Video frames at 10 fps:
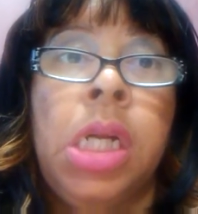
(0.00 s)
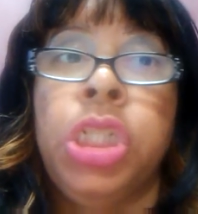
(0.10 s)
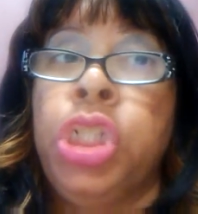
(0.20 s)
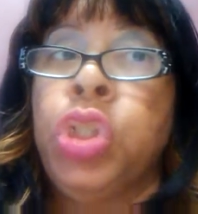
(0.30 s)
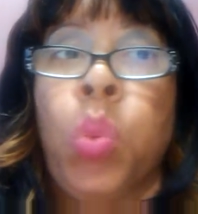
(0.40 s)

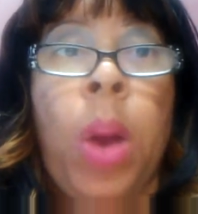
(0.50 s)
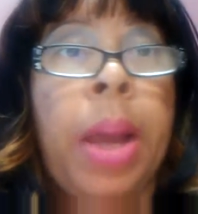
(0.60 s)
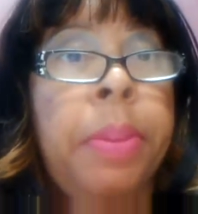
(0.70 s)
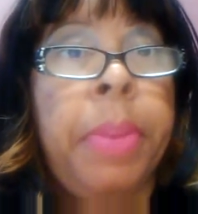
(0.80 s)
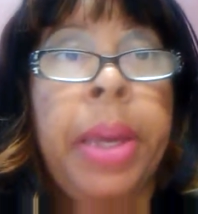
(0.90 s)
She's a
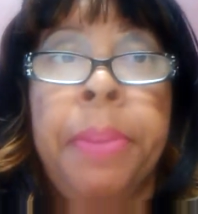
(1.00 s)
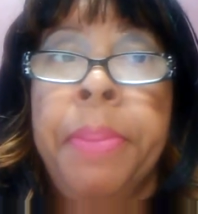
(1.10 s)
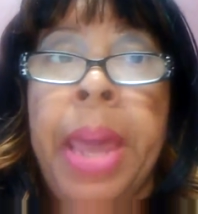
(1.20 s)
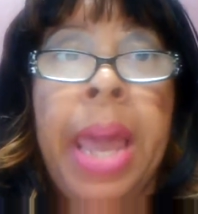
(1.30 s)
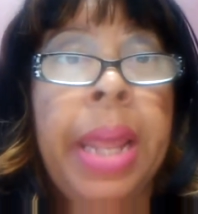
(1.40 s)
white
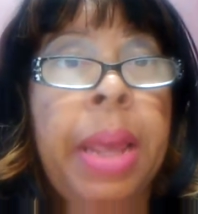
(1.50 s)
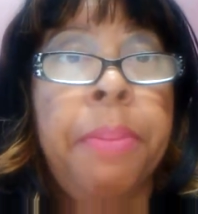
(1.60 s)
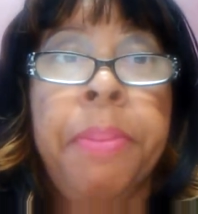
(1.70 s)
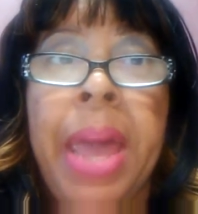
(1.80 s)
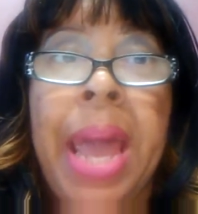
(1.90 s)
man
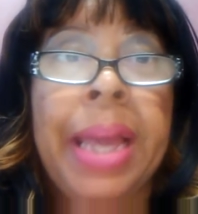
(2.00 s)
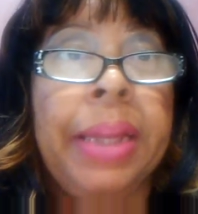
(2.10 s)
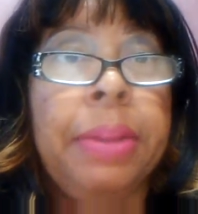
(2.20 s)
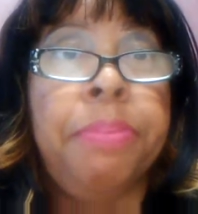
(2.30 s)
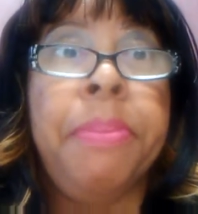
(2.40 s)

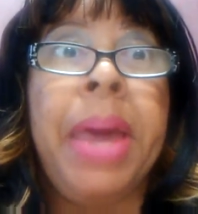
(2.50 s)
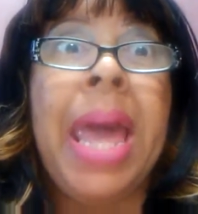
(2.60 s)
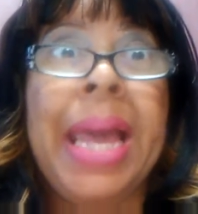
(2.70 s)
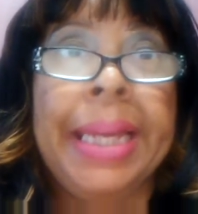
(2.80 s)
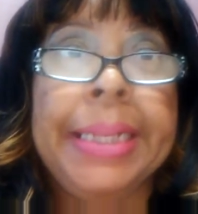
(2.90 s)

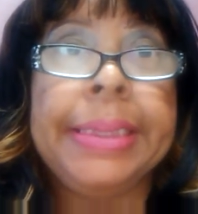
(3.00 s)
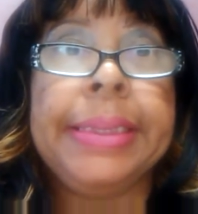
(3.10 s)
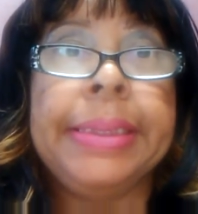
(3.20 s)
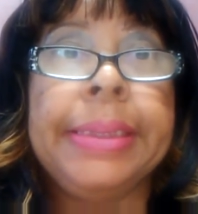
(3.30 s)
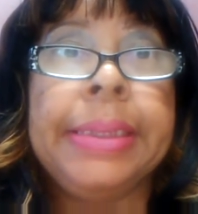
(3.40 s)
maggot.